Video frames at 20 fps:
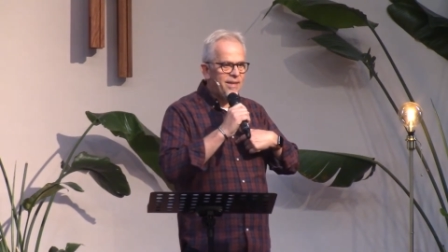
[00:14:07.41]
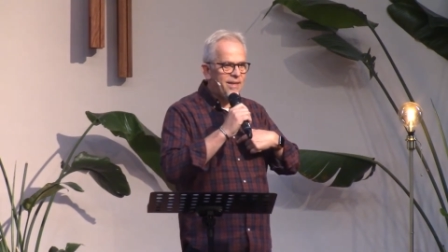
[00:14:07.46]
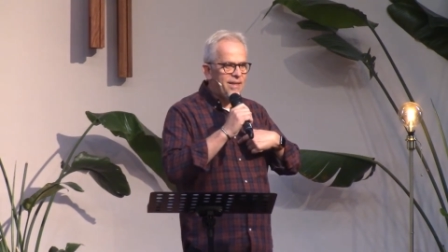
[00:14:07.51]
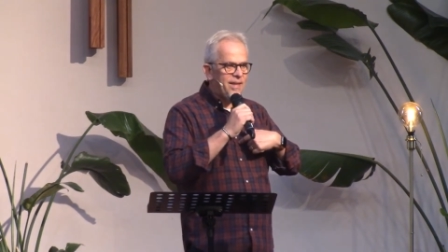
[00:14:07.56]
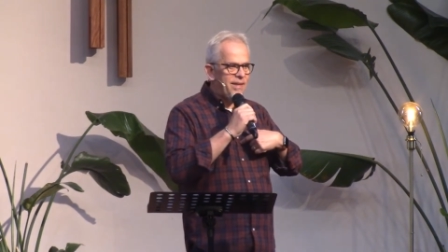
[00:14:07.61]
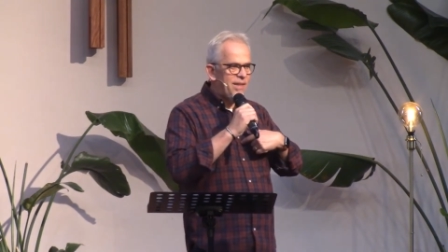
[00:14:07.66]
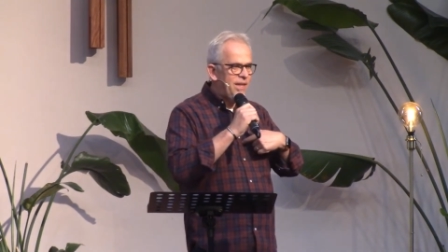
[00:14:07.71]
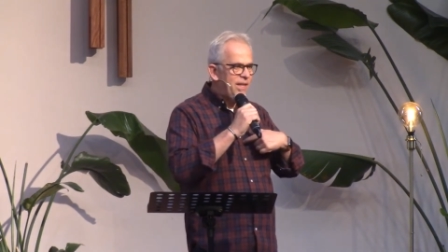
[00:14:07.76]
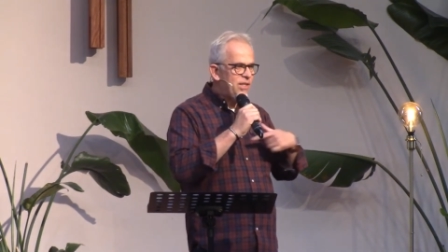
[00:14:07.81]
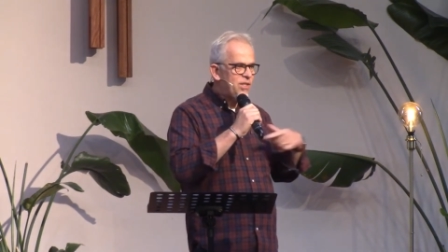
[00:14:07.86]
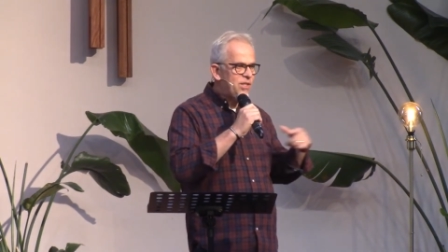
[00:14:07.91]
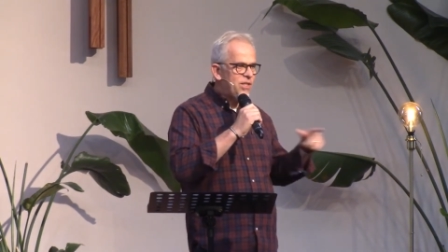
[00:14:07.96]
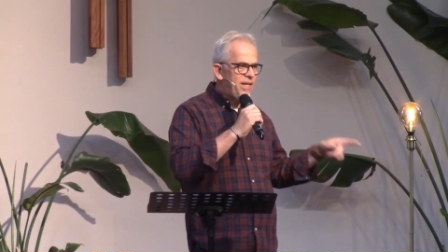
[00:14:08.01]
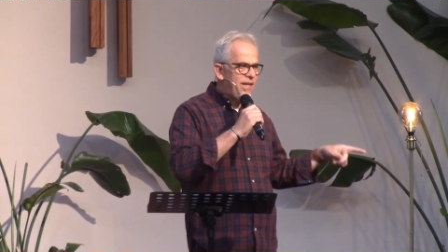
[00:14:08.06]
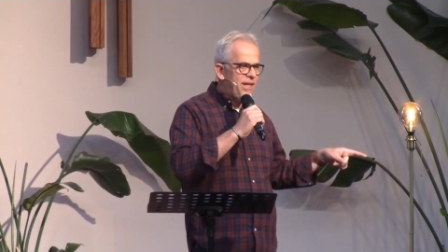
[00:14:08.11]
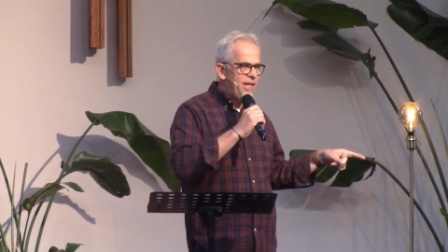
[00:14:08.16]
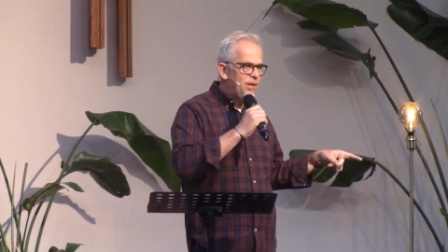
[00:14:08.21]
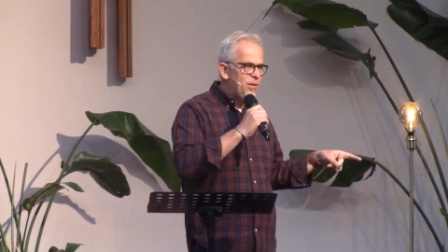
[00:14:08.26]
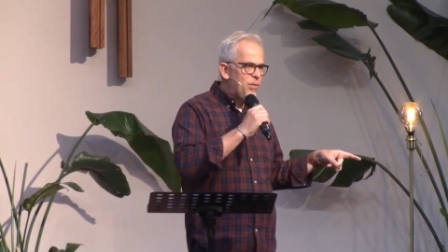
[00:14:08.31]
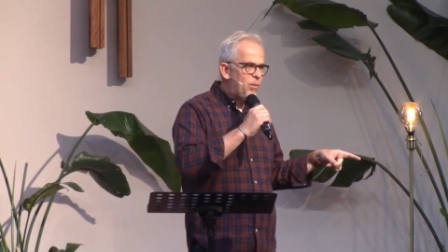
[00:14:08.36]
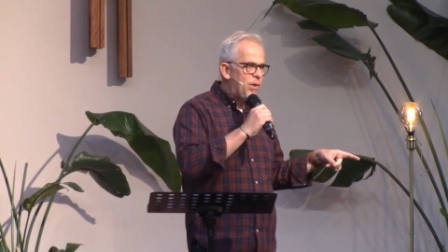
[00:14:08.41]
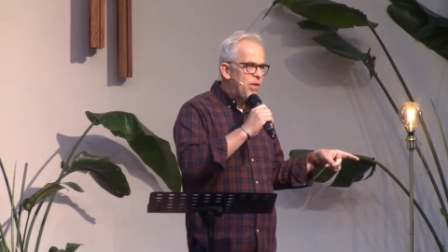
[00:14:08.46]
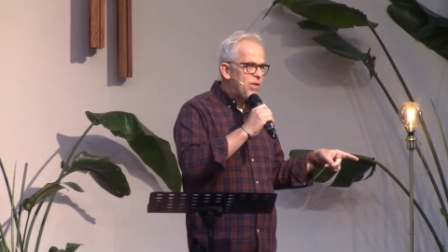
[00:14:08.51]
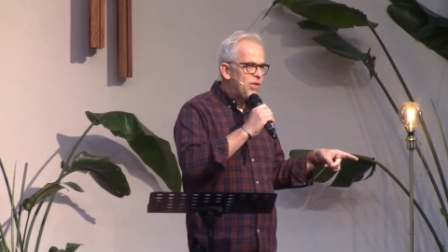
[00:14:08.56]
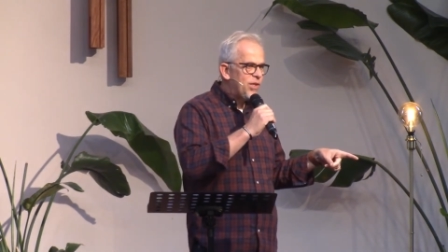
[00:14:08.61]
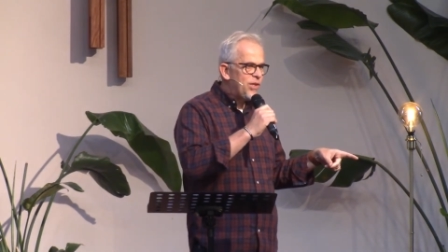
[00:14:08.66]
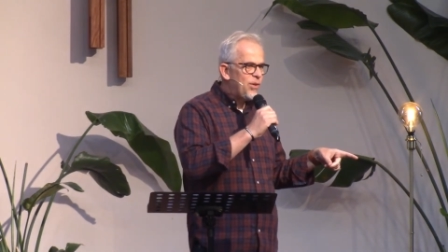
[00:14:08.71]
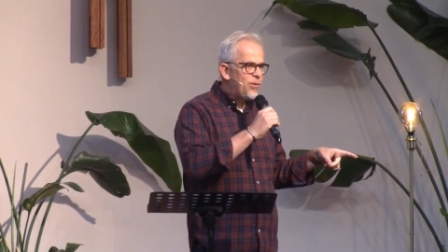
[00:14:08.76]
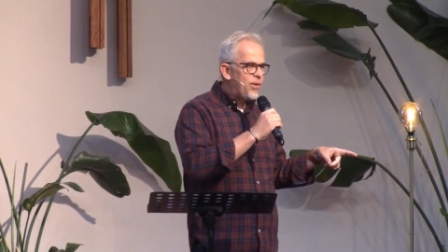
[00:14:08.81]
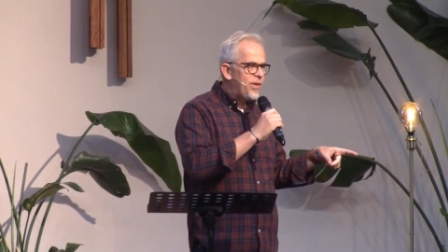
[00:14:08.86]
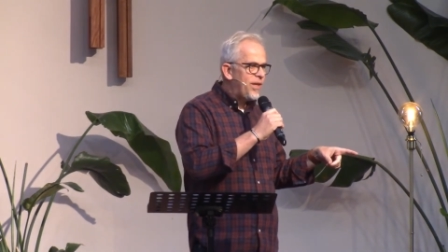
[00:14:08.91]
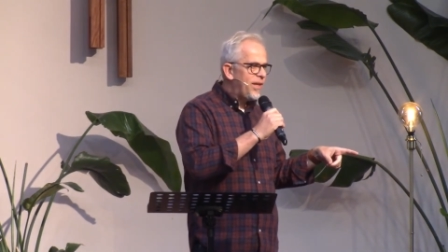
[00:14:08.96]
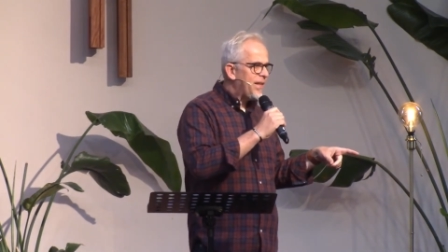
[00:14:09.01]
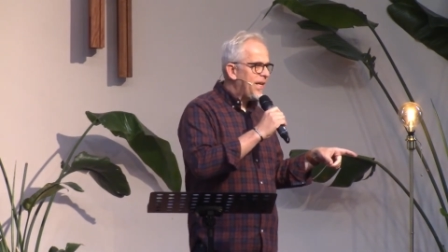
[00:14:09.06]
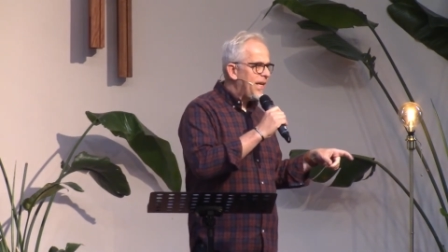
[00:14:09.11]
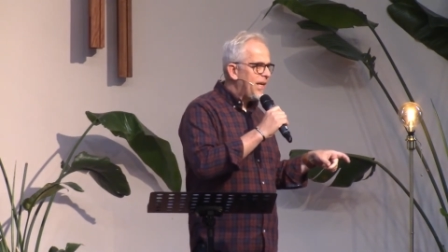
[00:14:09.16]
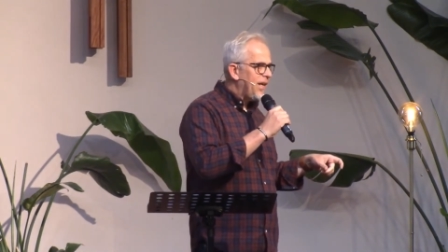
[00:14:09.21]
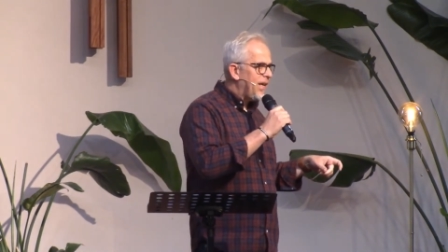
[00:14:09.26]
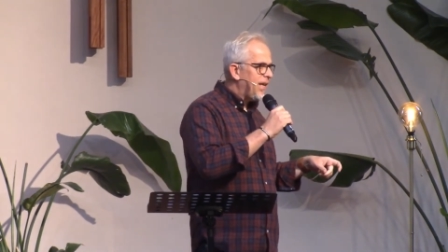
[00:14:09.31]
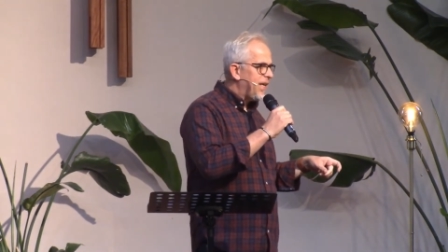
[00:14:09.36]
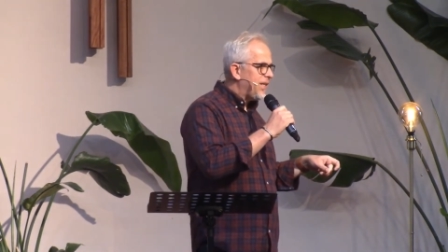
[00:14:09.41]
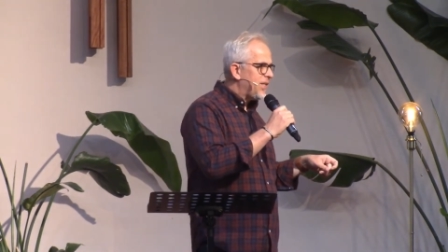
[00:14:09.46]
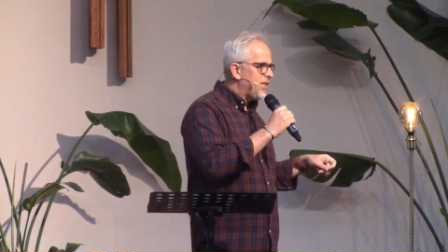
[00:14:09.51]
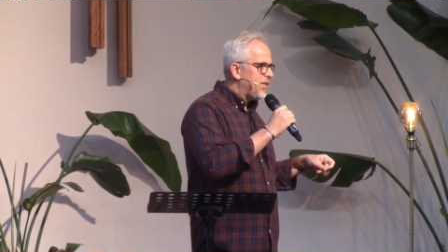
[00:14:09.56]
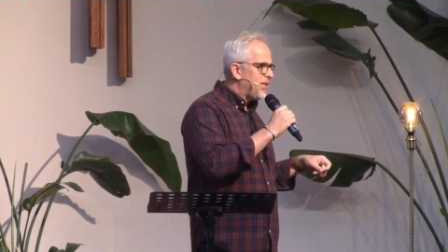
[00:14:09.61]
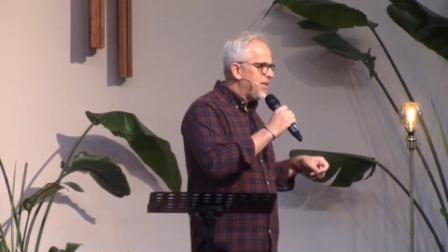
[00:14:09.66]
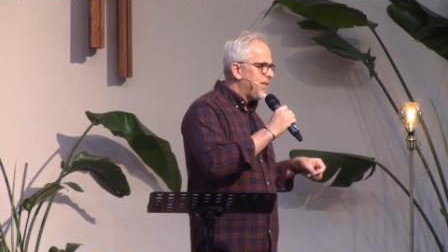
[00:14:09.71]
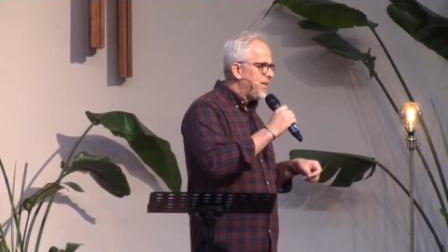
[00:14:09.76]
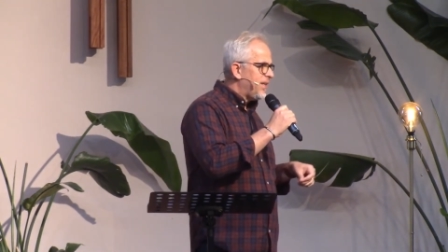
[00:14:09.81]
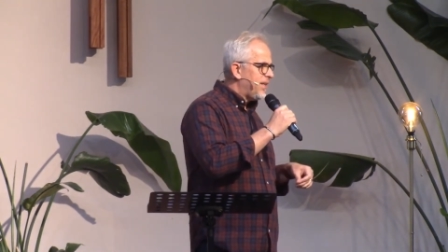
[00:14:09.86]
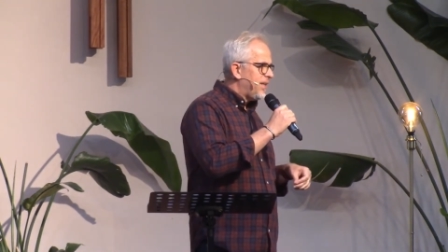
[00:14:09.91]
that they'd seen which I don't think they liked.